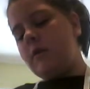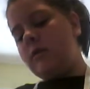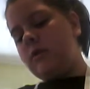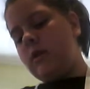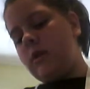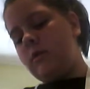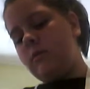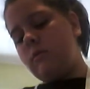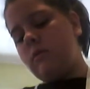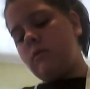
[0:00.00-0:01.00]
So
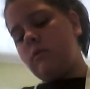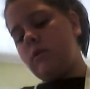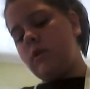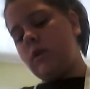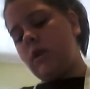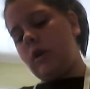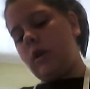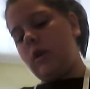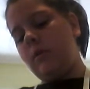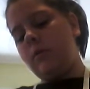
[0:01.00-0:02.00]
we're just gonna
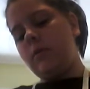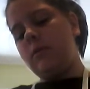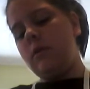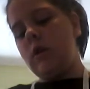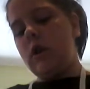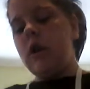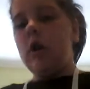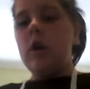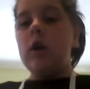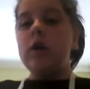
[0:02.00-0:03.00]
keep
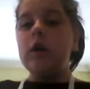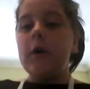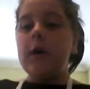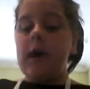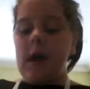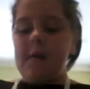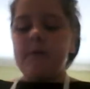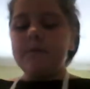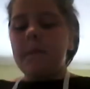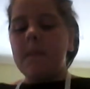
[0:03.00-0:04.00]
doing it.
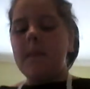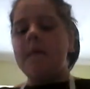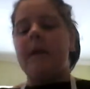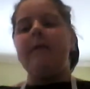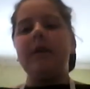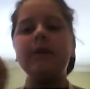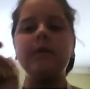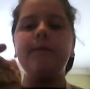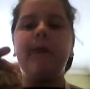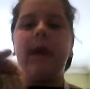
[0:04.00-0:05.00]
Right, this
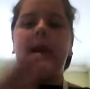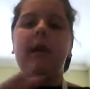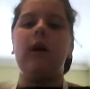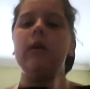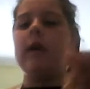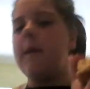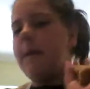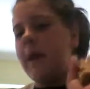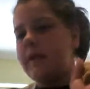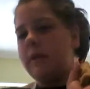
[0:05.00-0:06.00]
is failing. I will get
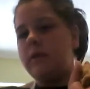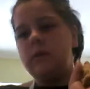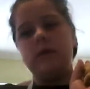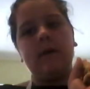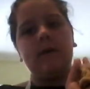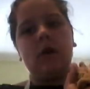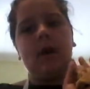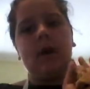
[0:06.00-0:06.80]
back to you as soon as I've got it.